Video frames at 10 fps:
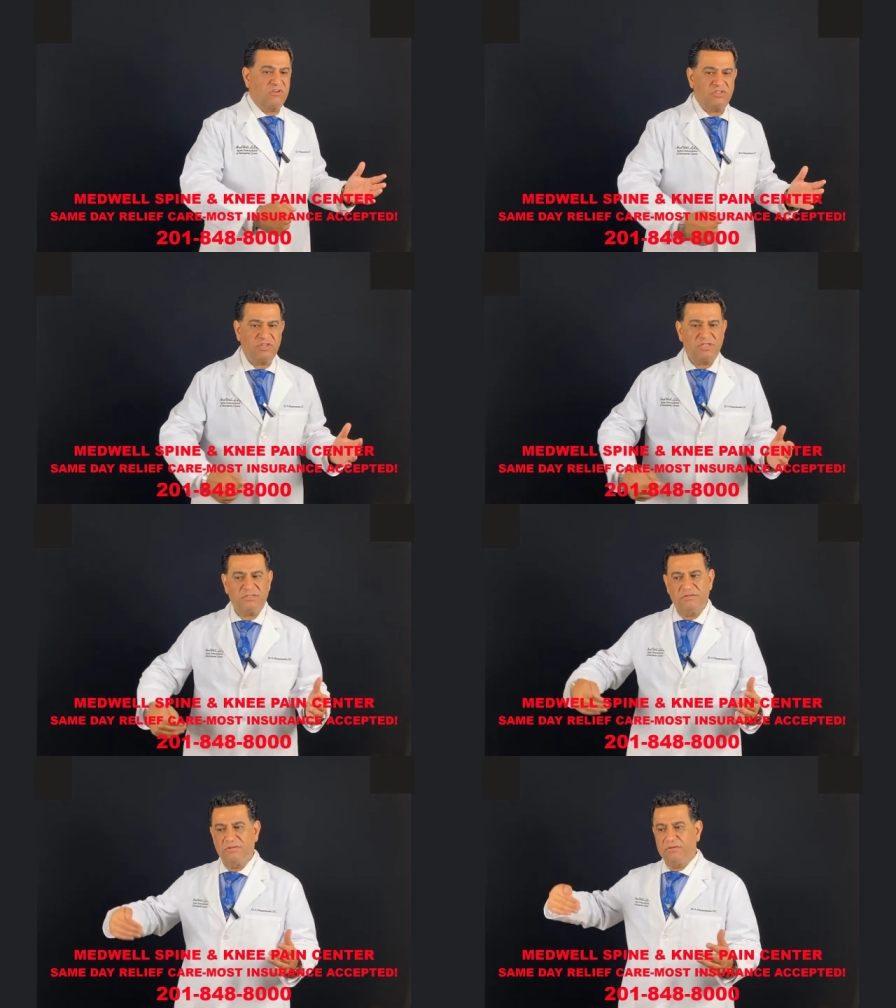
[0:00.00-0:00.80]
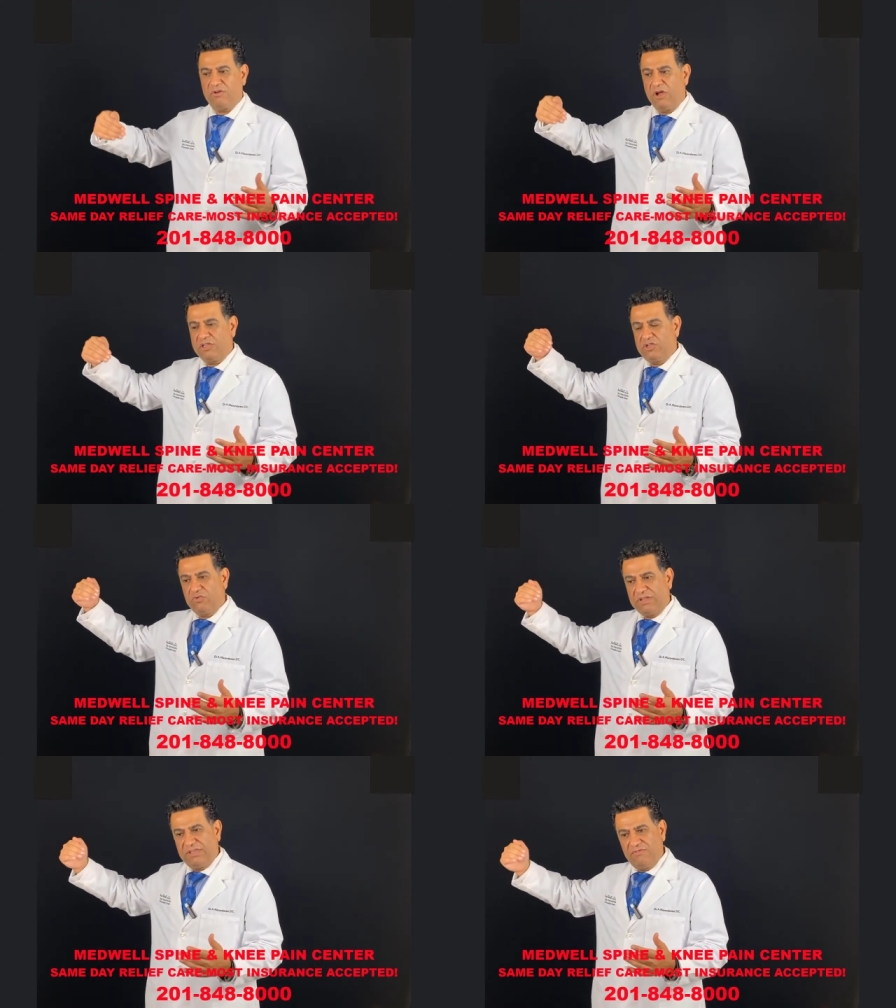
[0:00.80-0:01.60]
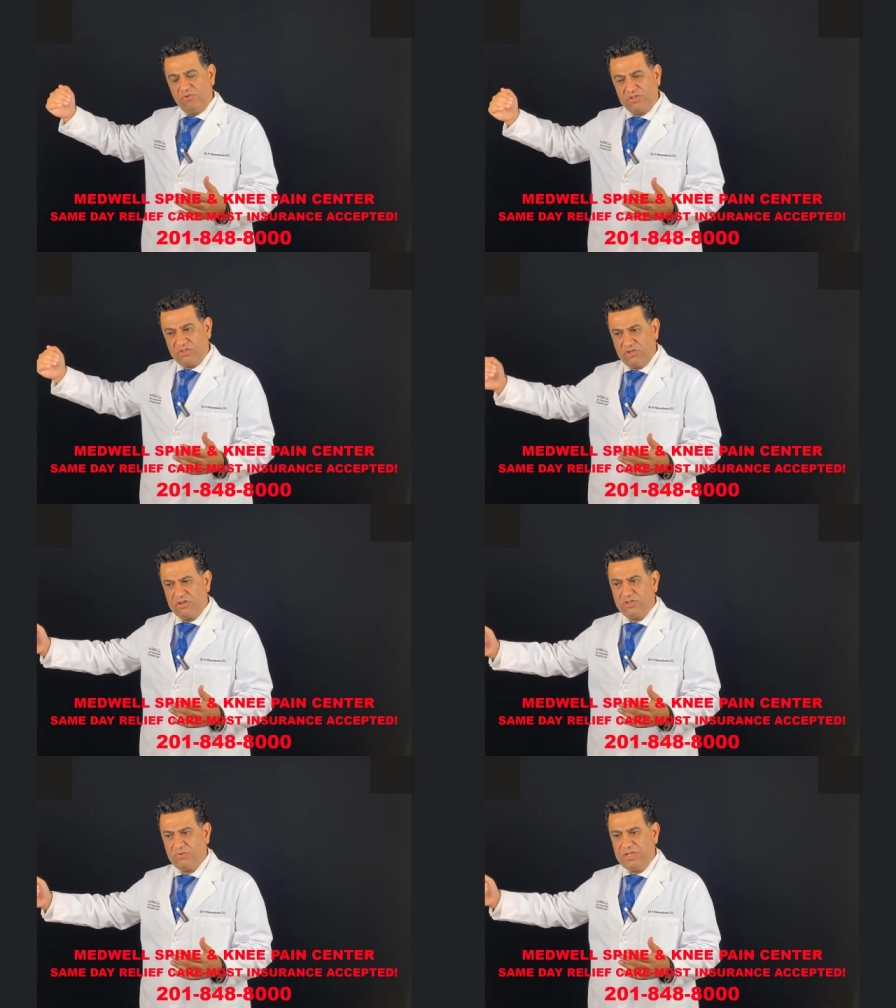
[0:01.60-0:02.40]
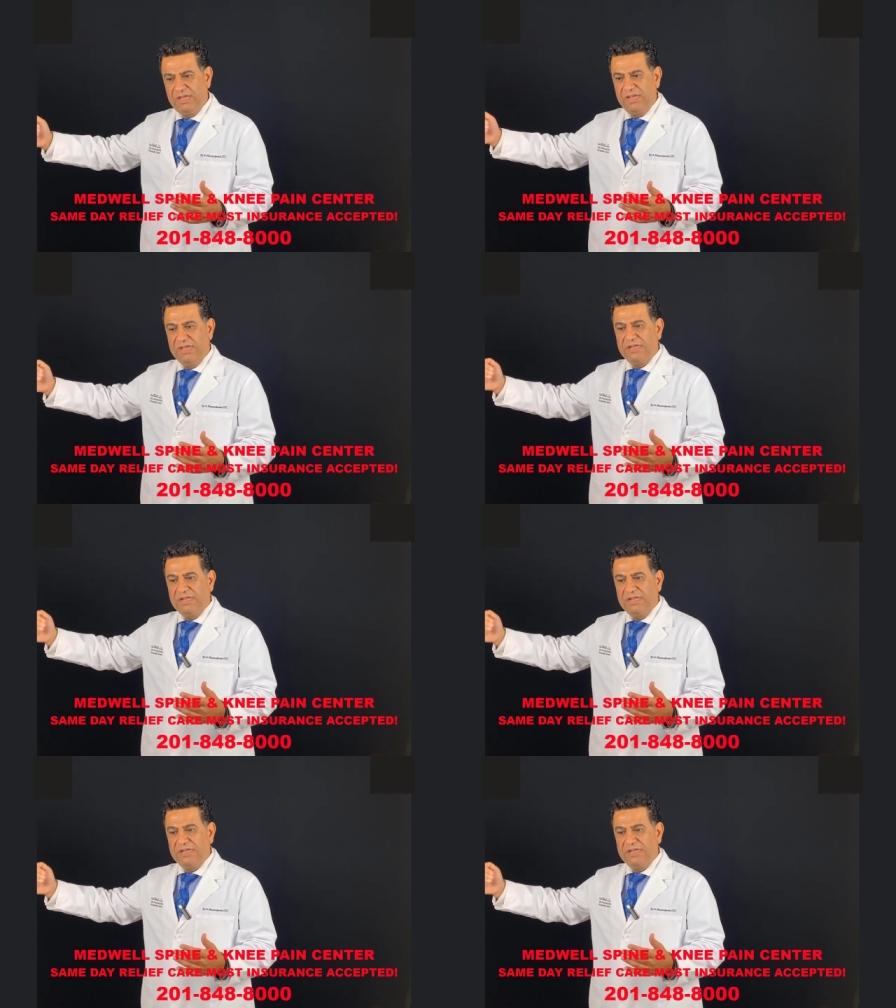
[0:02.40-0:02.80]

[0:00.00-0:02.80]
versus cut you and give you a surgery.